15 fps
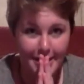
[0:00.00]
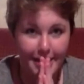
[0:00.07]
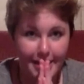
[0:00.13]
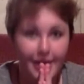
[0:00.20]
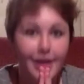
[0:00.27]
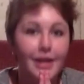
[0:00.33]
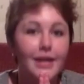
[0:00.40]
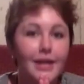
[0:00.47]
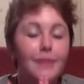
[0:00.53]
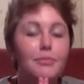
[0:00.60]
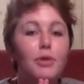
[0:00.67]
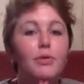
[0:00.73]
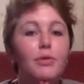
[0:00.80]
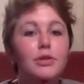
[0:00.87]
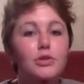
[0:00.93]
I am
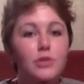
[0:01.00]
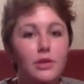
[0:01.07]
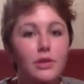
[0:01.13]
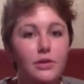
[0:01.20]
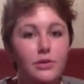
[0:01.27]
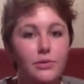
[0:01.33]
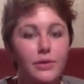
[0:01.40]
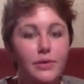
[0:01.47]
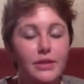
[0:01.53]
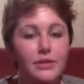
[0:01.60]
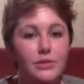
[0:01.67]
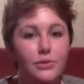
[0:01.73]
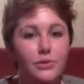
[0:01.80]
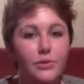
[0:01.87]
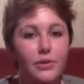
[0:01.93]
going to tell you a
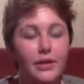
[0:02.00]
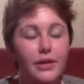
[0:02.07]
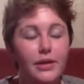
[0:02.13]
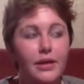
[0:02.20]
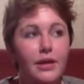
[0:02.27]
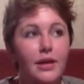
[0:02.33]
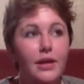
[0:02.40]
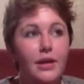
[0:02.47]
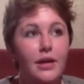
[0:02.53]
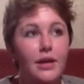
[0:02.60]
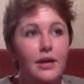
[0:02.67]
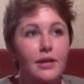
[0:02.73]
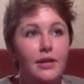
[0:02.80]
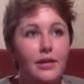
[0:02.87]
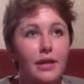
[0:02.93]
story
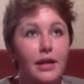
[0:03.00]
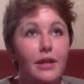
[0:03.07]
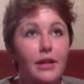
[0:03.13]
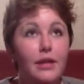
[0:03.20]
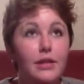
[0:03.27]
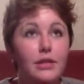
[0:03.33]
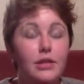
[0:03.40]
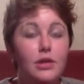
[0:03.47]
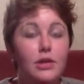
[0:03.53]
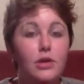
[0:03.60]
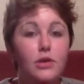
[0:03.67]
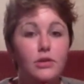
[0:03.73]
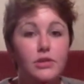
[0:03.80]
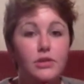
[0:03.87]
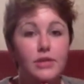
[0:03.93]
that I like to
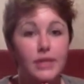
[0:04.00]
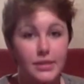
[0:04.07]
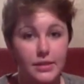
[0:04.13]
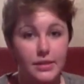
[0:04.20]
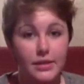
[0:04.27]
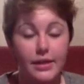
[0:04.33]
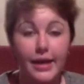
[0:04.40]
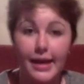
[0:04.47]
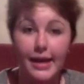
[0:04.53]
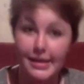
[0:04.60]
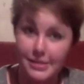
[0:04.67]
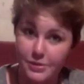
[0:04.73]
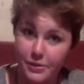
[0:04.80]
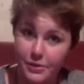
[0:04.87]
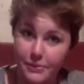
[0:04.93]
call Sex in the
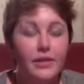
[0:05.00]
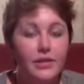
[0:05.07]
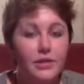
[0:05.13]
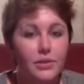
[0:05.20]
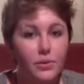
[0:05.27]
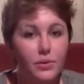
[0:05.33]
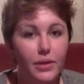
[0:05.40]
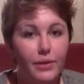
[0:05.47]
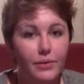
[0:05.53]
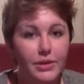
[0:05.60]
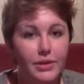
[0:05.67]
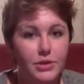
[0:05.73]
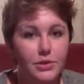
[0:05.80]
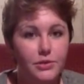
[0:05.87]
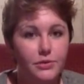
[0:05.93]
Castle. The school I
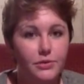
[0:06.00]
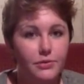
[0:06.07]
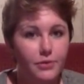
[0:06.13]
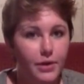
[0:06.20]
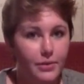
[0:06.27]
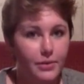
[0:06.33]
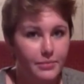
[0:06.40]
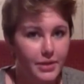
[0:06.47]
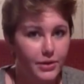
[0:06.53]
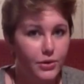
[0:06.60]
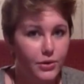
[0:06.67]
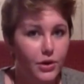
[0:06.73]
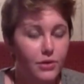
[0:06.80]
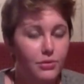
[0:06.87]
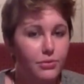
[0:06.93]
went to from
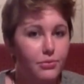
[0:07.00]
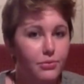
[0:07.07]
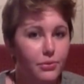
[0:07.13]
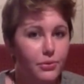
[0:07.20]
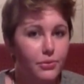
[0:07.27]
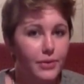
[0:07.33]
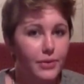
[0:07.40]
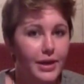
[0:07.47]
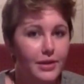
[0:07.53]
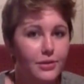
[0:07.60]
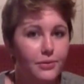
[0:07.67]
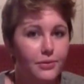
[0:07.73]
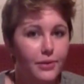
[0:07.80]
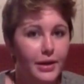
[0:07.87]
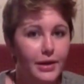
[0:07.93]
kindergarten through
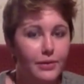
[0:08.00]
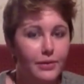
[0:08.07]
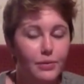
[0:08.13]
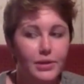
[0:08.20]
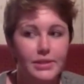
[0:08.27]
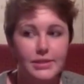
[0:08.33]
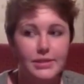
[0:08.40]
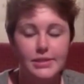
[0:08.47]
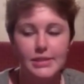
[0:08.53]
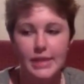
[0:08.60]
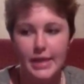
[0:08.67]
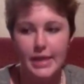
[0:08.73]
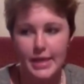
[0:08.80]
eighth grade was